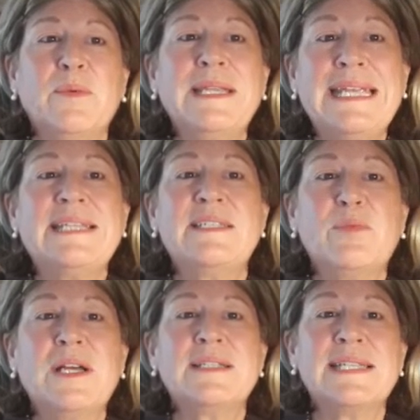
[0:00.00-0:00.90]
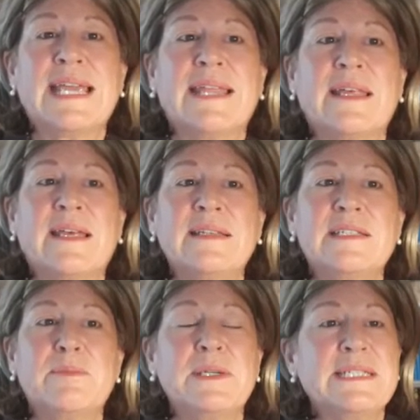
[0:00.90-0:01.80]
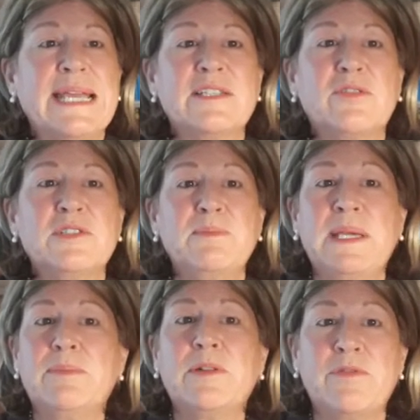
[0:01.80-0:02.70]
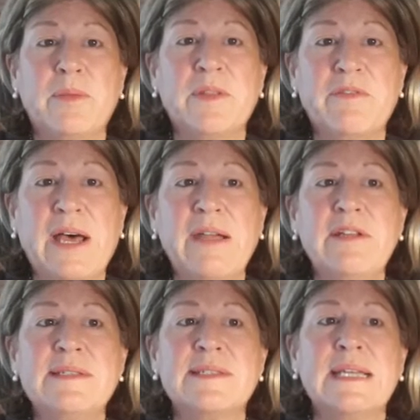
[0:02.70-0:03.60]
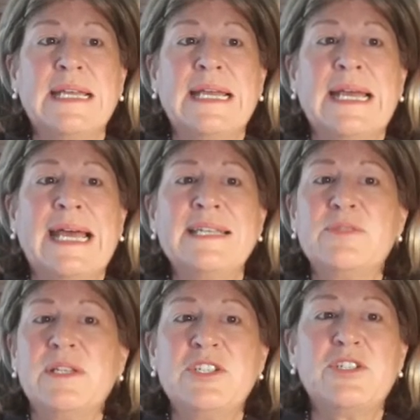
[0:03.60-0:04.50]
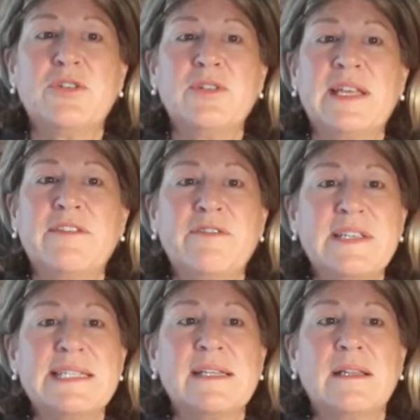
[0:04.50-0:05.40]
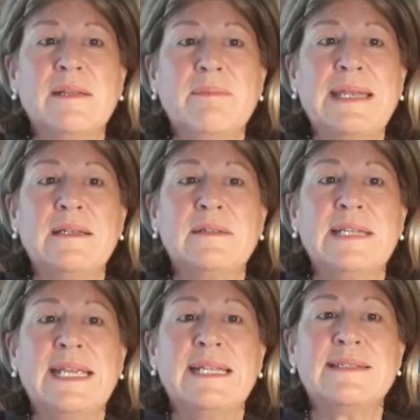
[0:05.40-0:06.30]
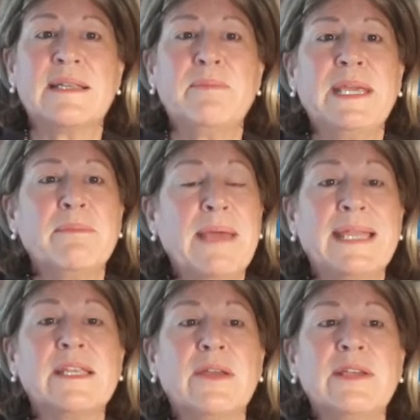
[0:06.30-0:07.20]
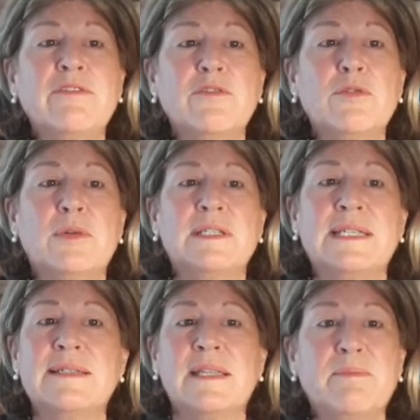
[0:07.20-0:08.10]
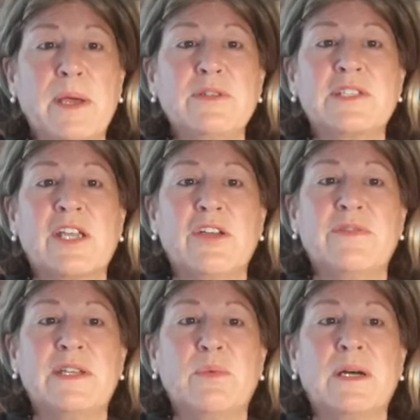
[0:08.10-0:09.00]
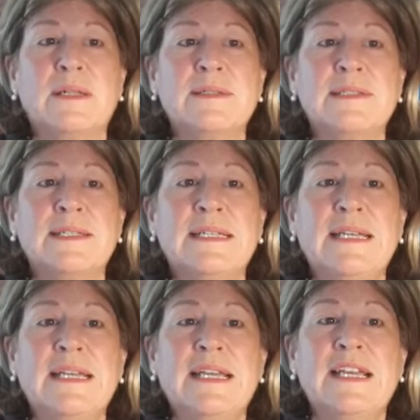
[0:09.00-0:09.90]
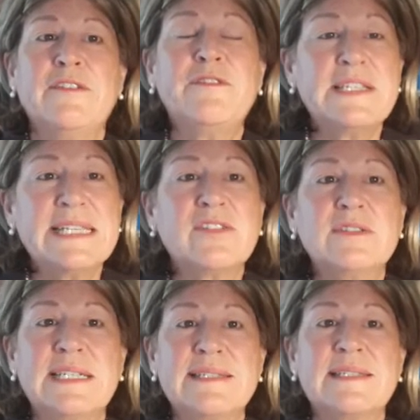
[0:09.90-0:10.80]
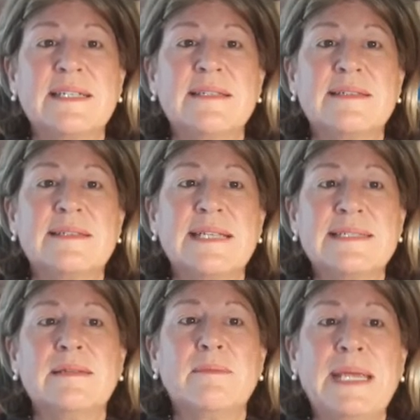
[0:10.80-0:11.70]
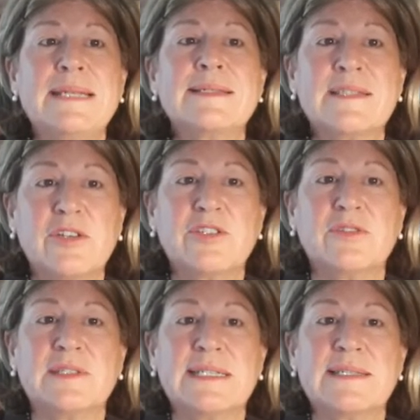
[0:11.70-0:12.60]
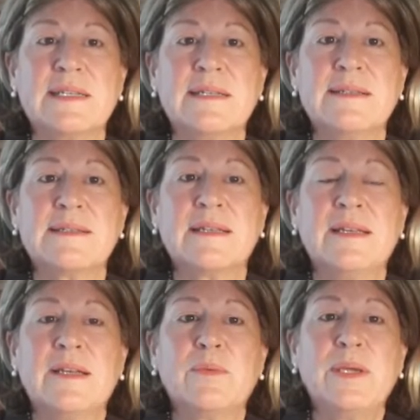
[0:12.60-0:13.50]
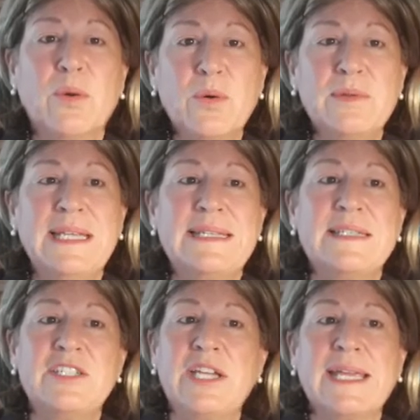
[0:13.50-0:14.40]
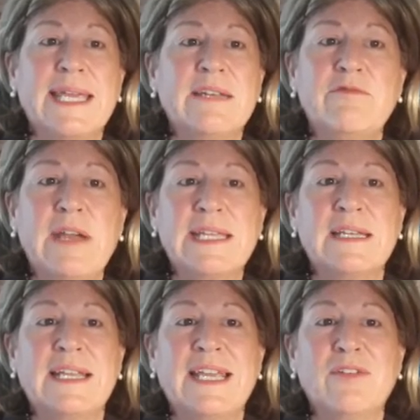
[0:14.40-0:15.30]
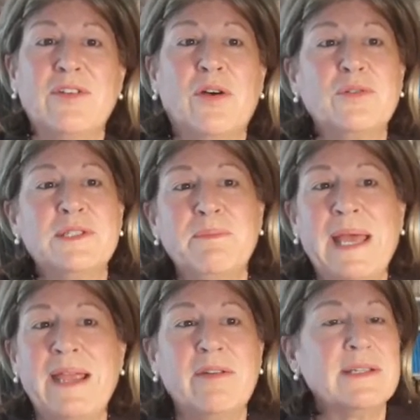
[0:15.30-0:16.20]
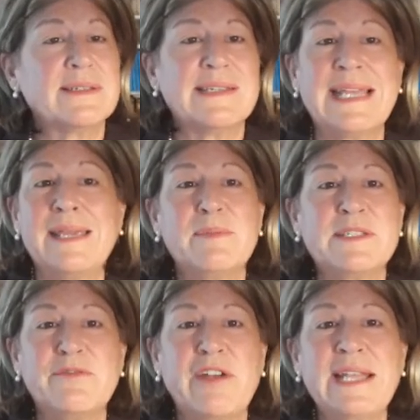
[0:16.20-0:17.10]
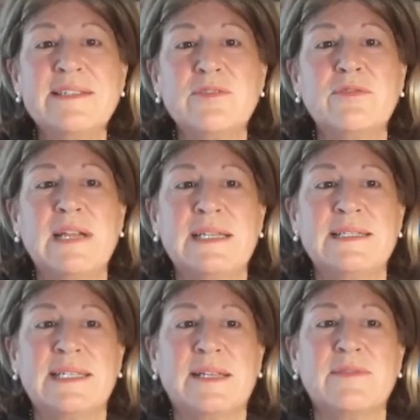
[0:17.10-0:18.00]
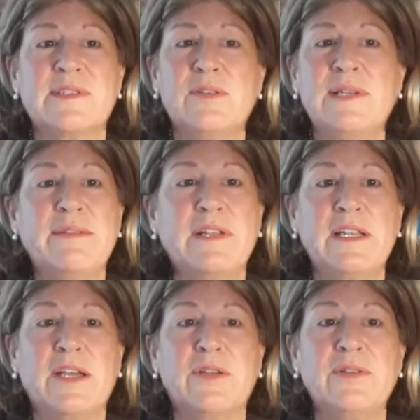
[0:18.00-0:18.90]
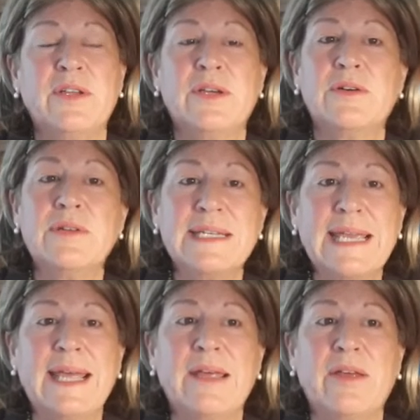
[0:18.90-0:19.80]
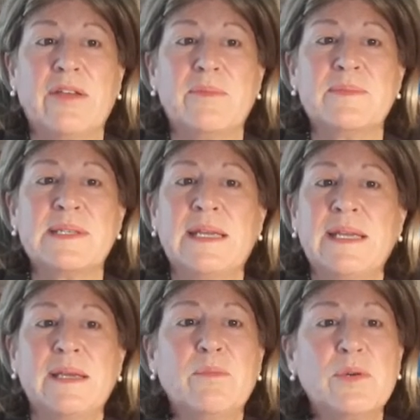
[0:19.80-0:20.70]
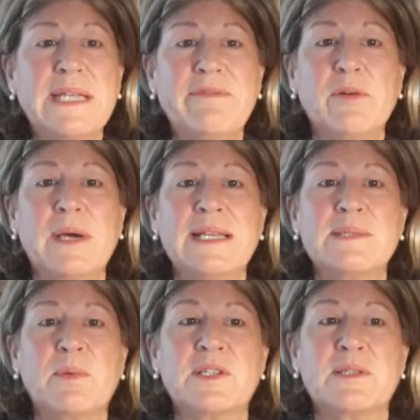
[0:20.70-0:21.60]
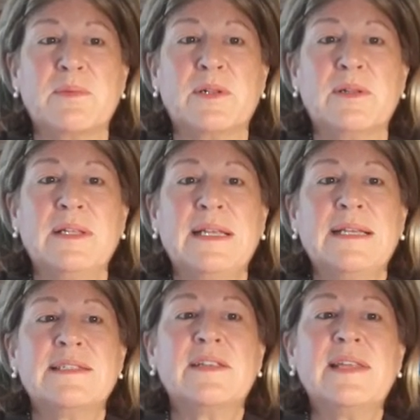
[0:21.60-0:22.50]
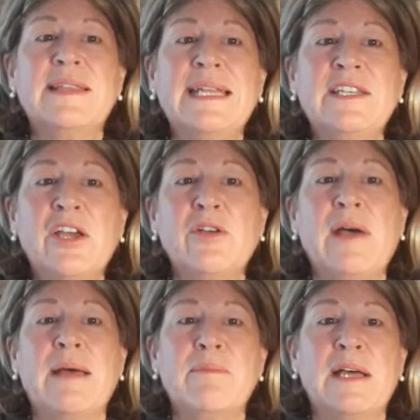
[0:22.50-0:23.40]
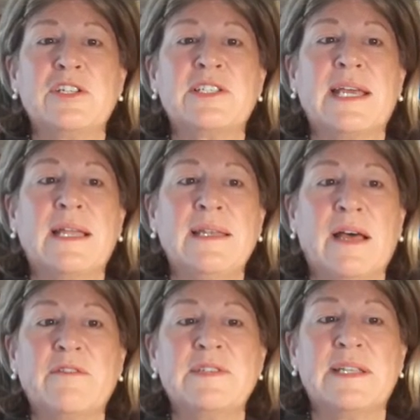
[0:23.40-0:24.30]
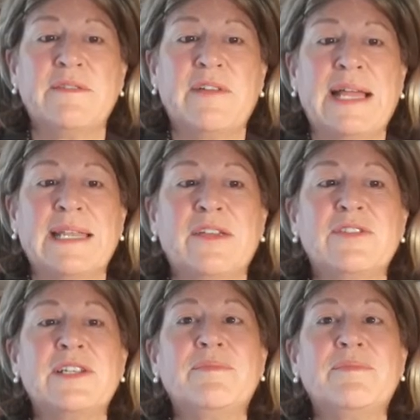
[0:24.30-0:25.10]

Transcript: We need to work together to protect older people from the virus and to ensure their physical and mental needs are being met going forward into the post-COVID world. Physical distance doesn't mean social distance. We all need to check in regularly on older parents, neighbours, friends or relatives who live alone or in care homes in whatever way is possible, so that they know how much they are loved and valued.